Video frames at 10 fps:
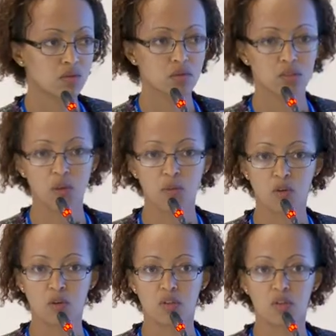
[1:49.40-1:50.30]
some
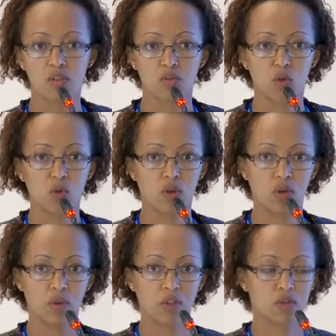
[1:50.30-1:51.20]
co-authors, Mulu
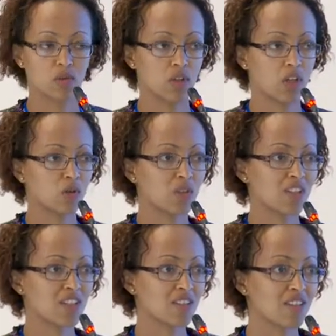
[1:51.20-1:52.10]
Gabriyesus, I don't
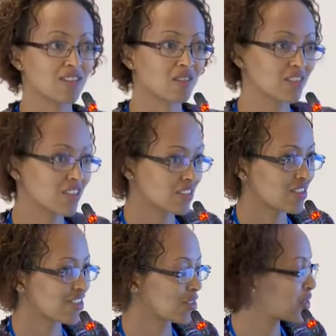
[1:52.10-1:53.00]
think he's here
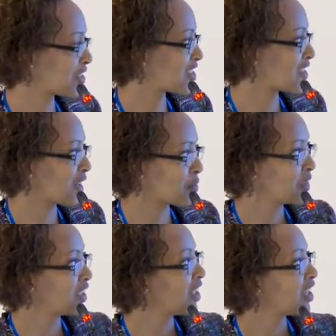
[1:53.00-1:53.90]
this
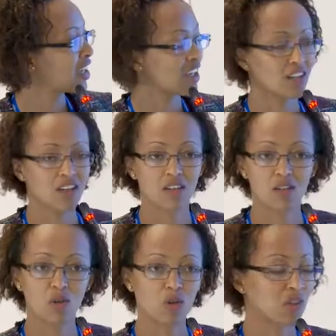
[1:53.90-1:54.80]
time, and
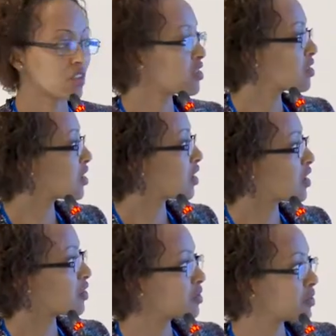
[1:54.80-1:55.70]
other co-authors,
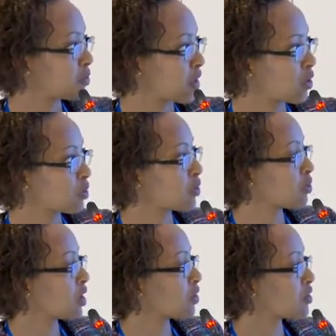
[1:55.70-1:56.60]

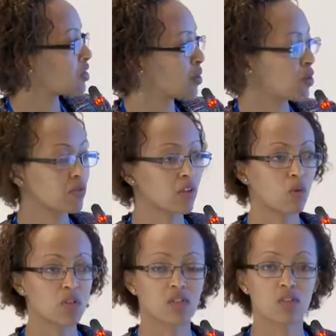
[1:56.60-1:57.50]
some of the
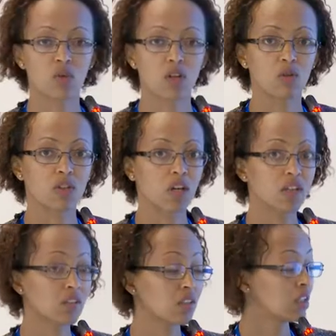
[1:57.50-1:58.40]
questions we looked
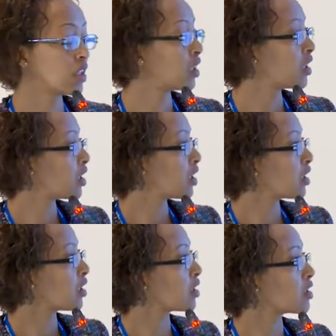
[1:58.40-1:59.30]
at.
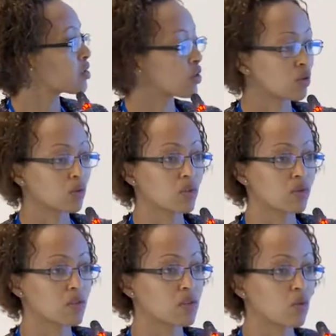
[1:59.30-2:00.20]
So
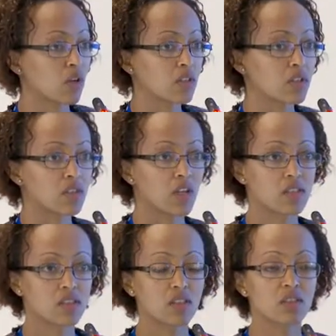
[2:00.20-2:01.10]
the first one is,
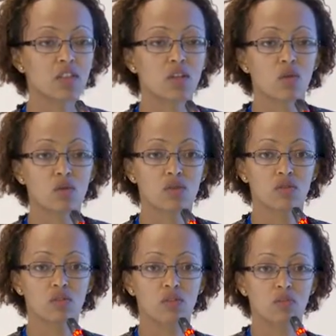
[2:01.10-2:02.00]
does entry
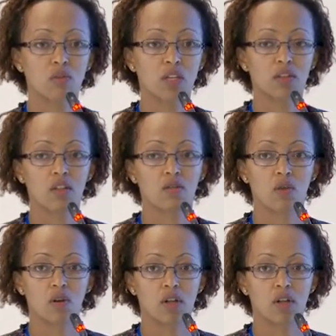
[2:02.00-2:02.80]
costs matter for